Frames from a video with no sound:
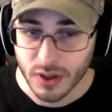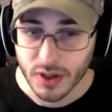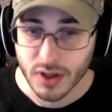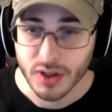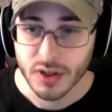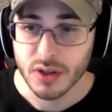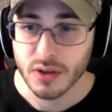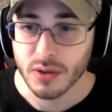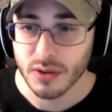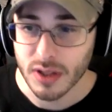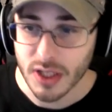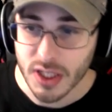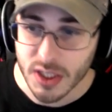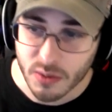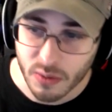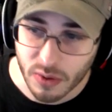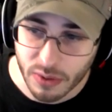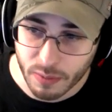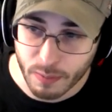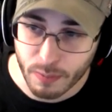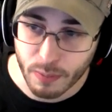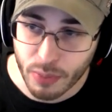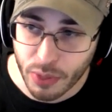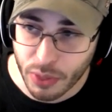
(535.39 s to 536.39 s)
So unless
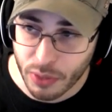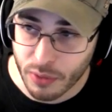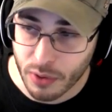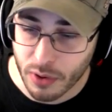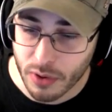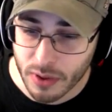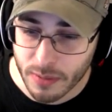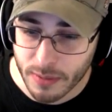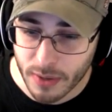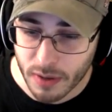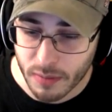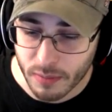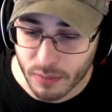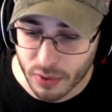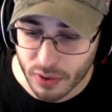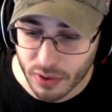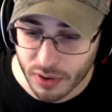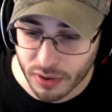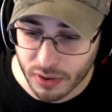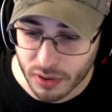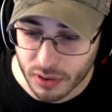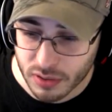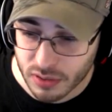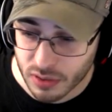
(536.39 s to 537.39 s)
we throw them on
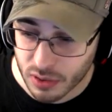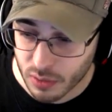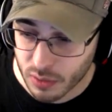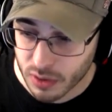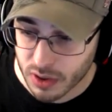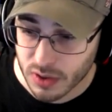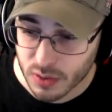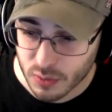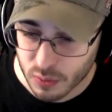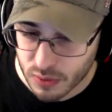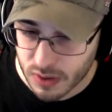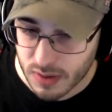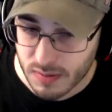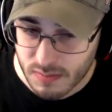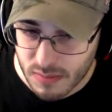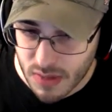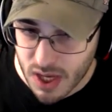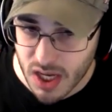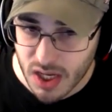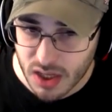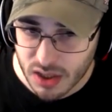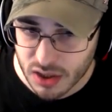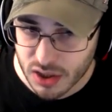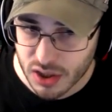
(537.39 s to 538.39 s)
birth control, which we
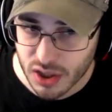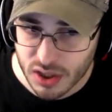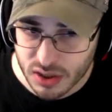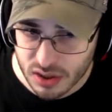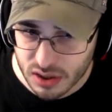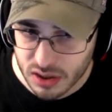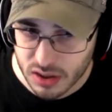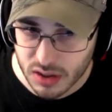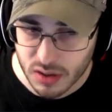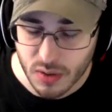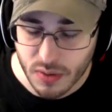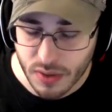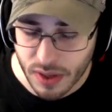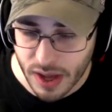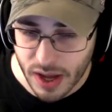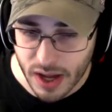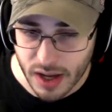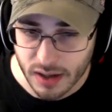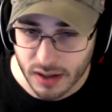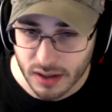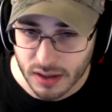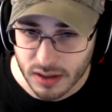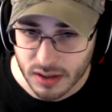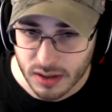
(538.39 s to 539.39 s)
may just do
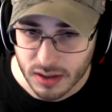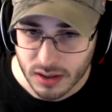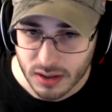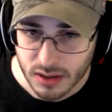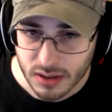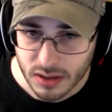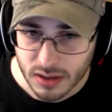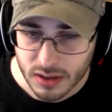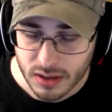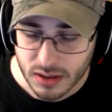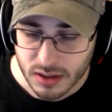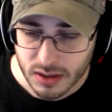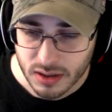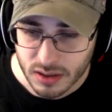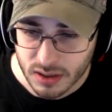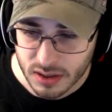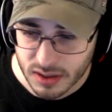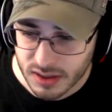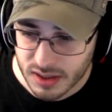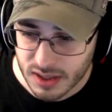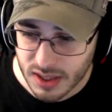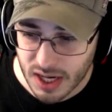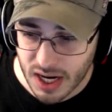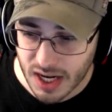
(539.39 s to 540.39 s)
that,
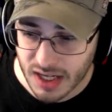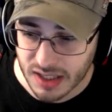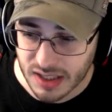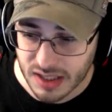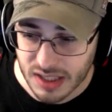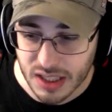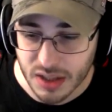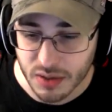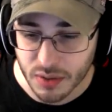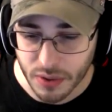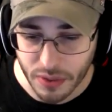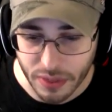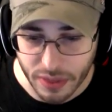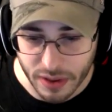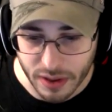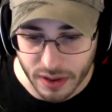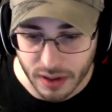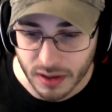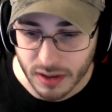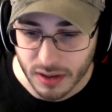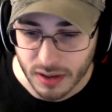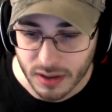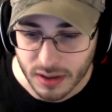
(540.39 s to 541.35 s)
just to not deal with it,